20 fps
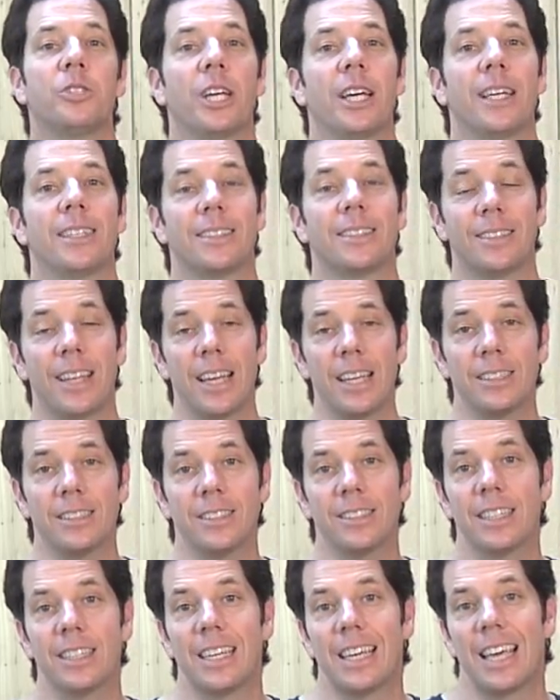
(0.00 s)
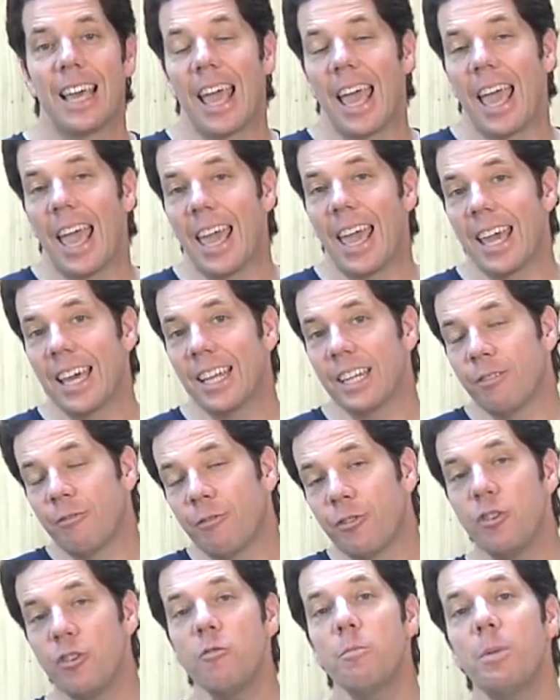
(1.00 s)
Chad Stanton, and
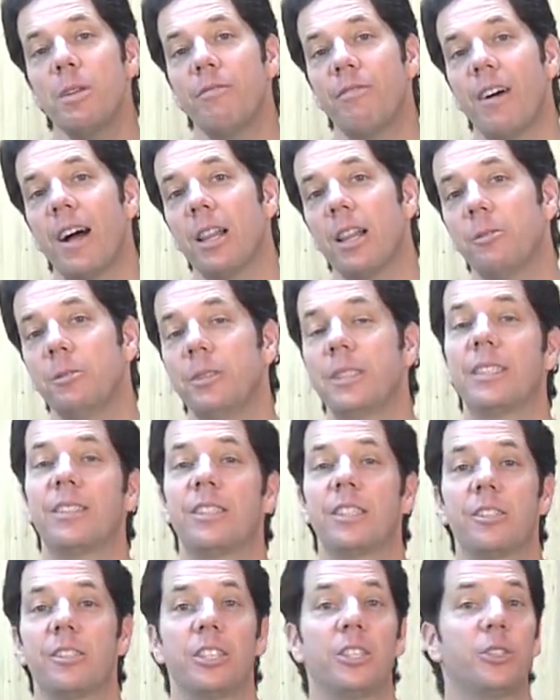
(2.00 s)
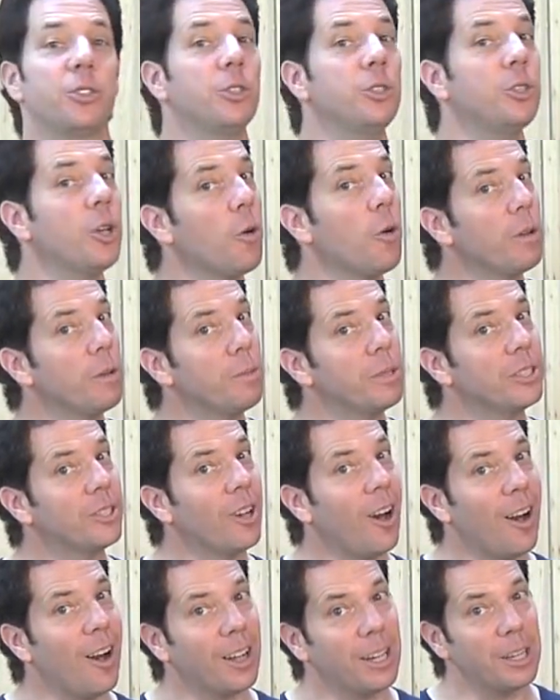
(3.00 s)
if you've been following this series, you know we've been
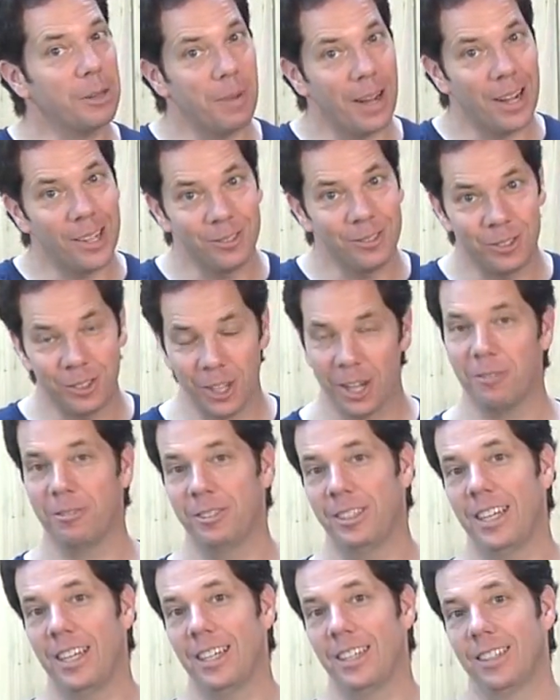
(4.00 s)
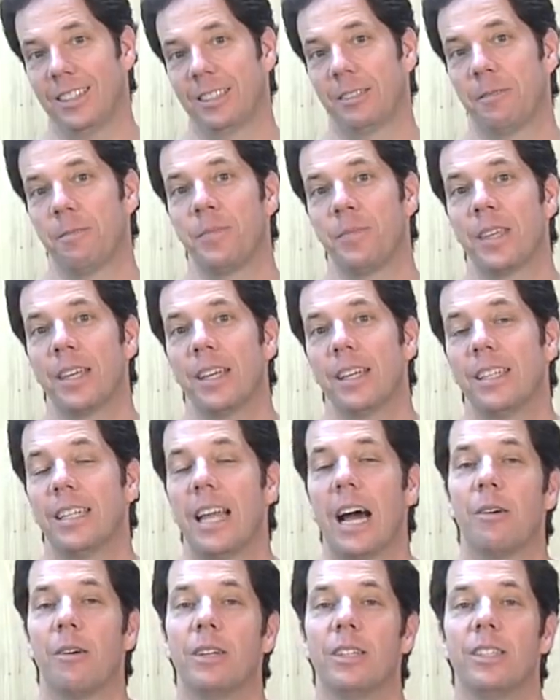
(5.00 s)
talking about dovetails.
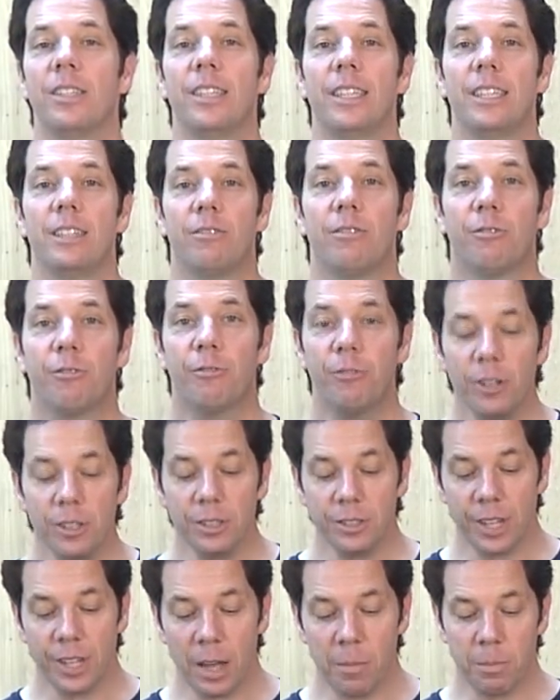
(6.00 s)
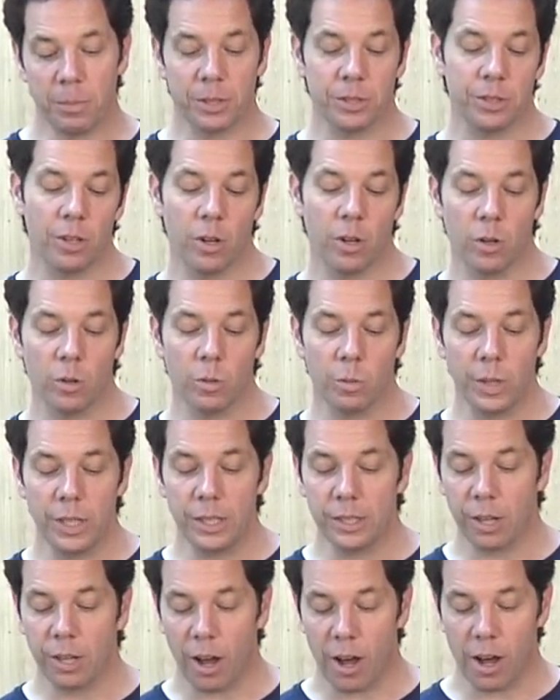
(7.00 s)
Now in the first episode, we
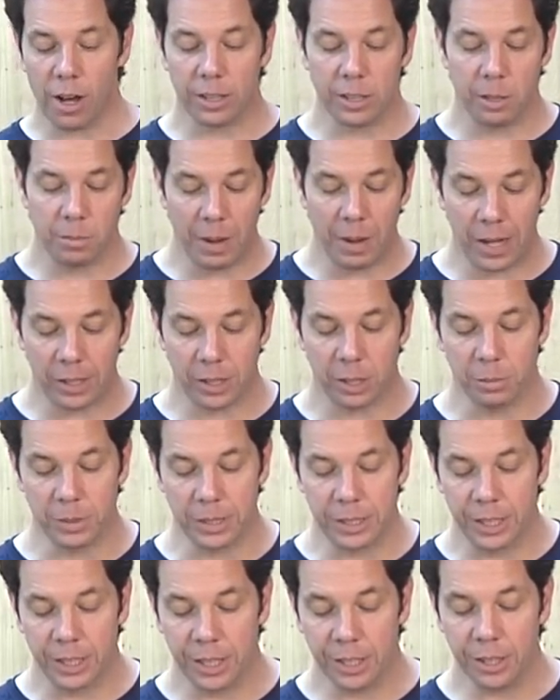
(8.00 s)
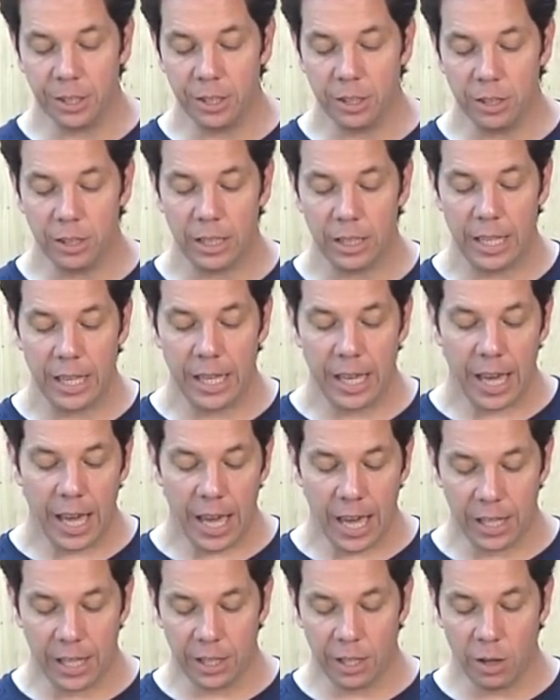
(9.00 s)
talked about the material
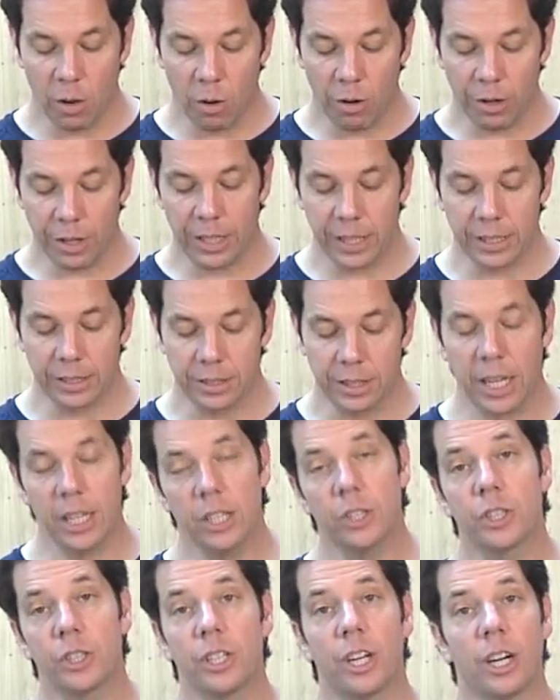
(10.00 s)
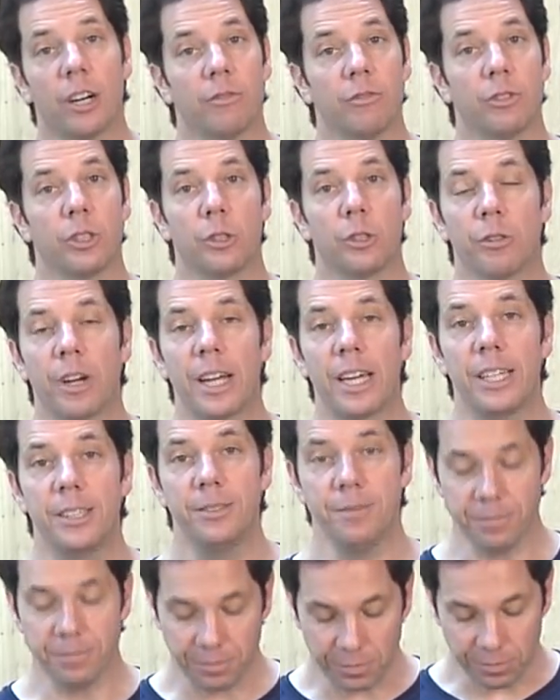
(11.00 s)
and the orientation of the grain.